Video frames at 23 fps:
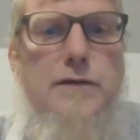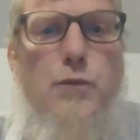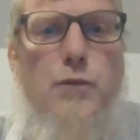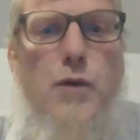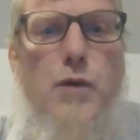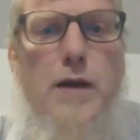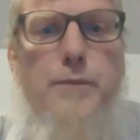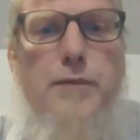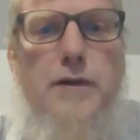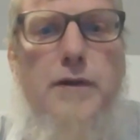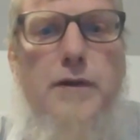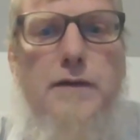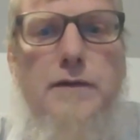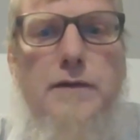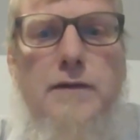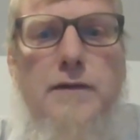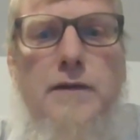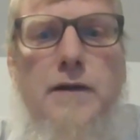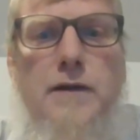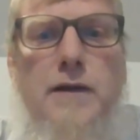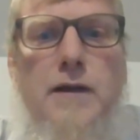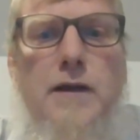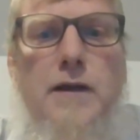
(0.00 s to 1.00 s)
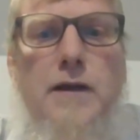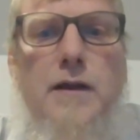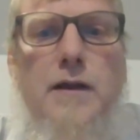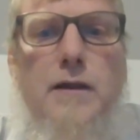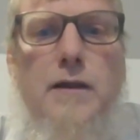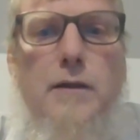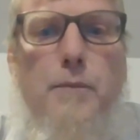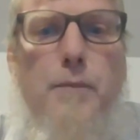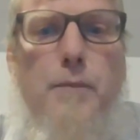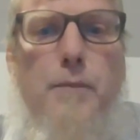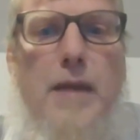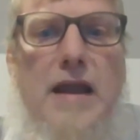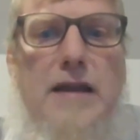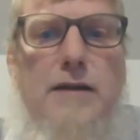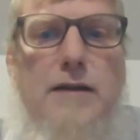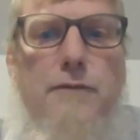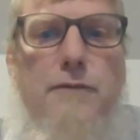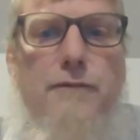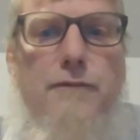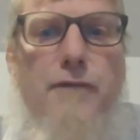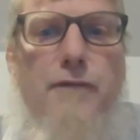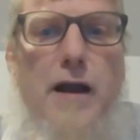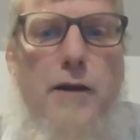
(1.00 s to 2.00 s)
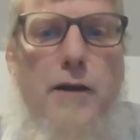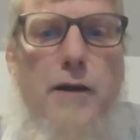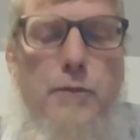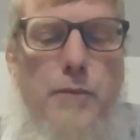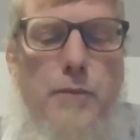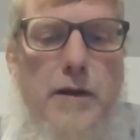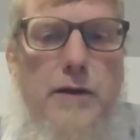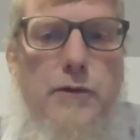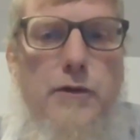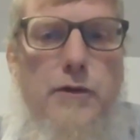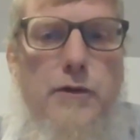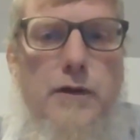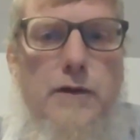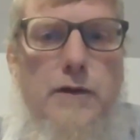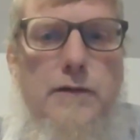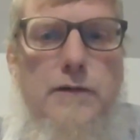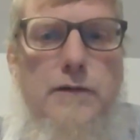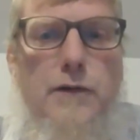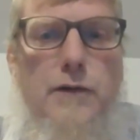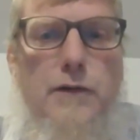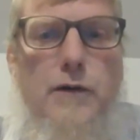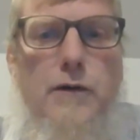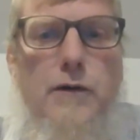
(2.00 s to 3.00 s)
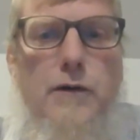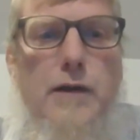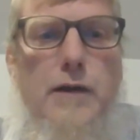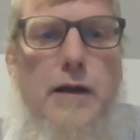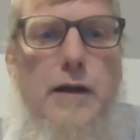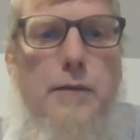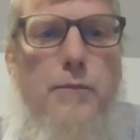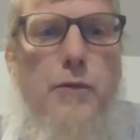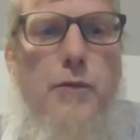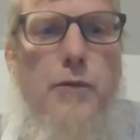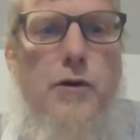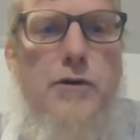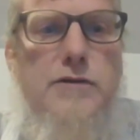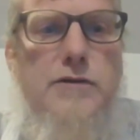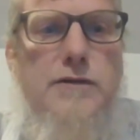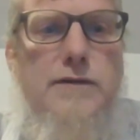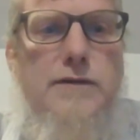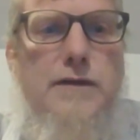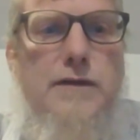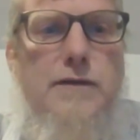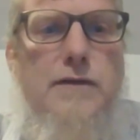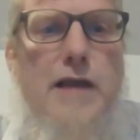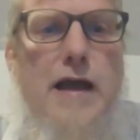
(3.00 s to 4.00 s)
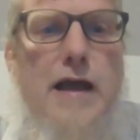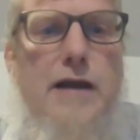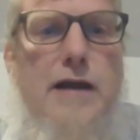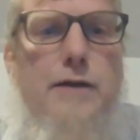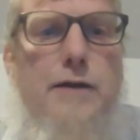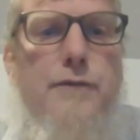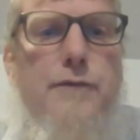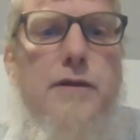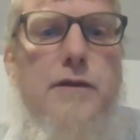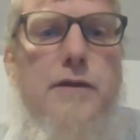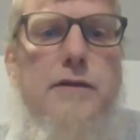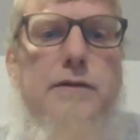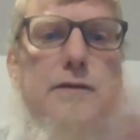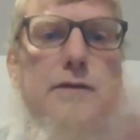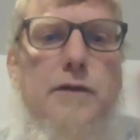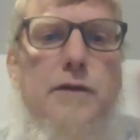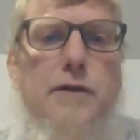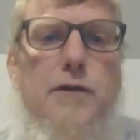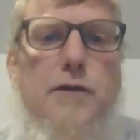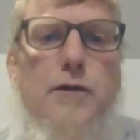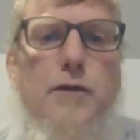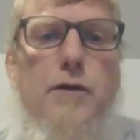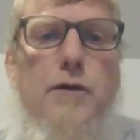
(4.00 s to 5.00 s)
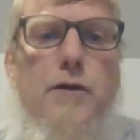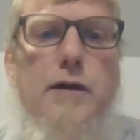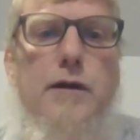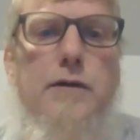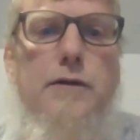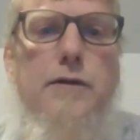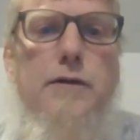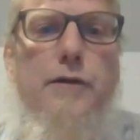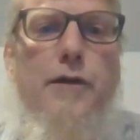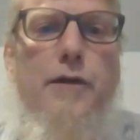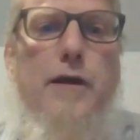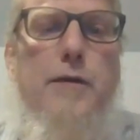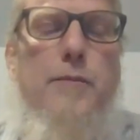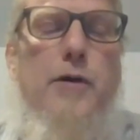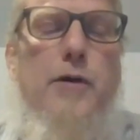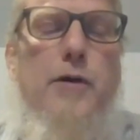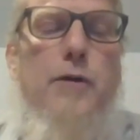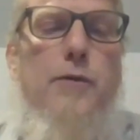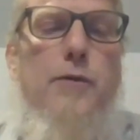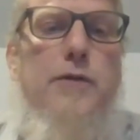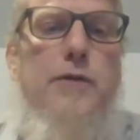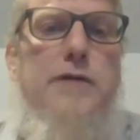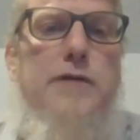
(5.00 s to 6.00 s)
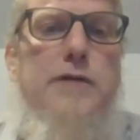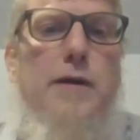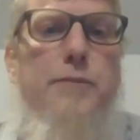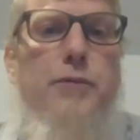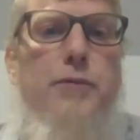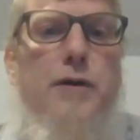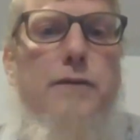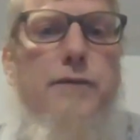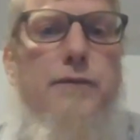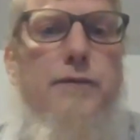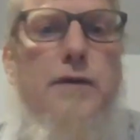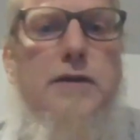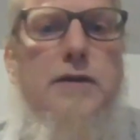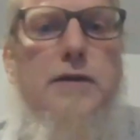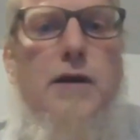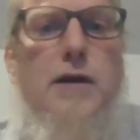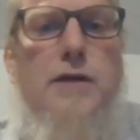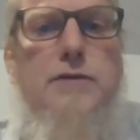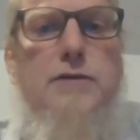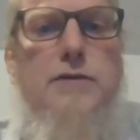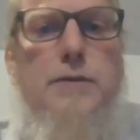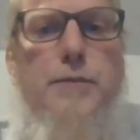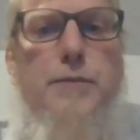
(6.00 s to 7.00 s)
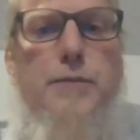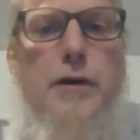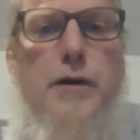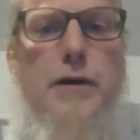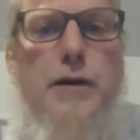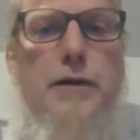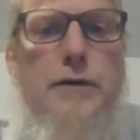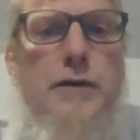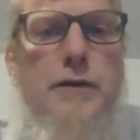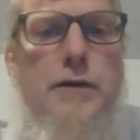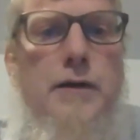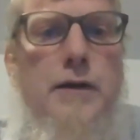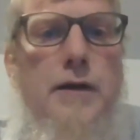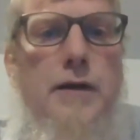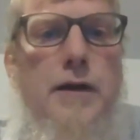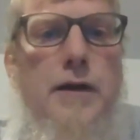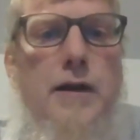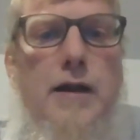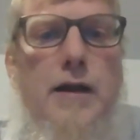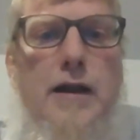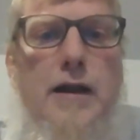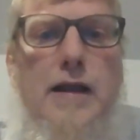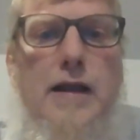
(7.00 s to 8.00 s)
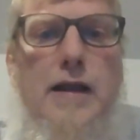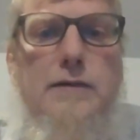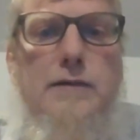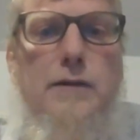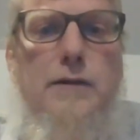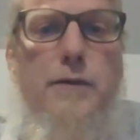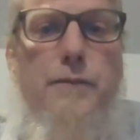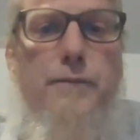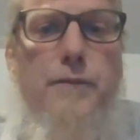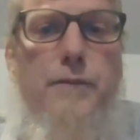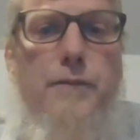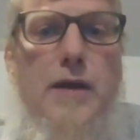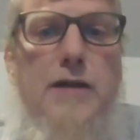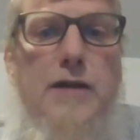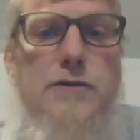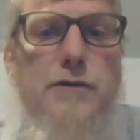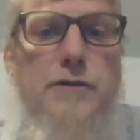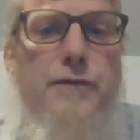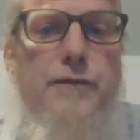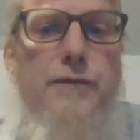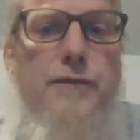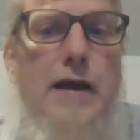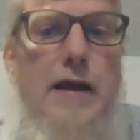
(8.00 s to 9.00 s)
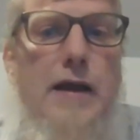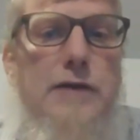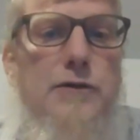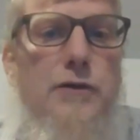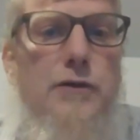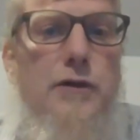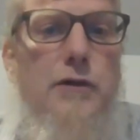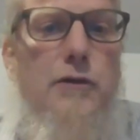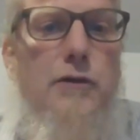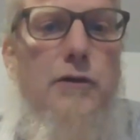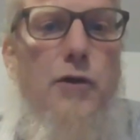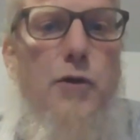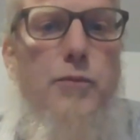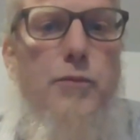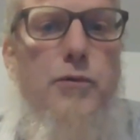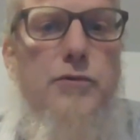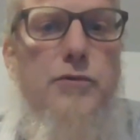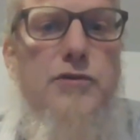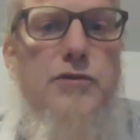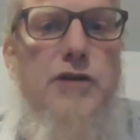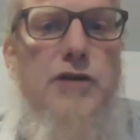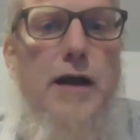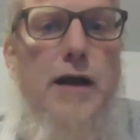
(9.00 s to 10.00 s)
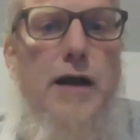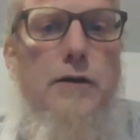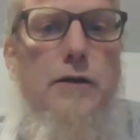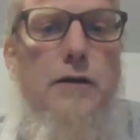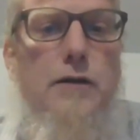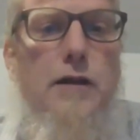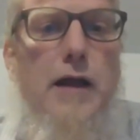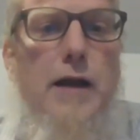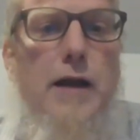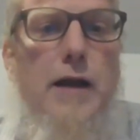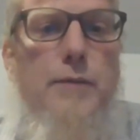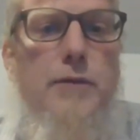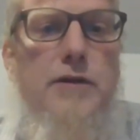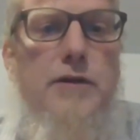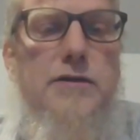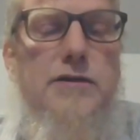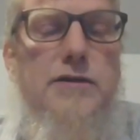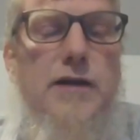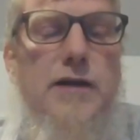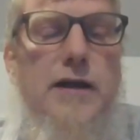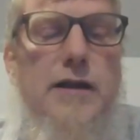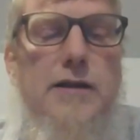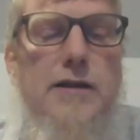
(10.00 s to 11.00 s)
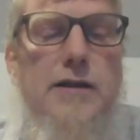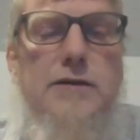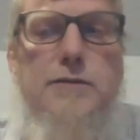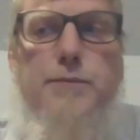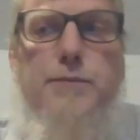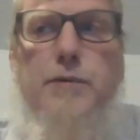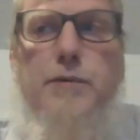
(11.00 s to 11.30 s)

and weapons, the main environmental concern that emerges is that of the security dilemma, which I briefly touched upon. And that's a major factor in global climate change.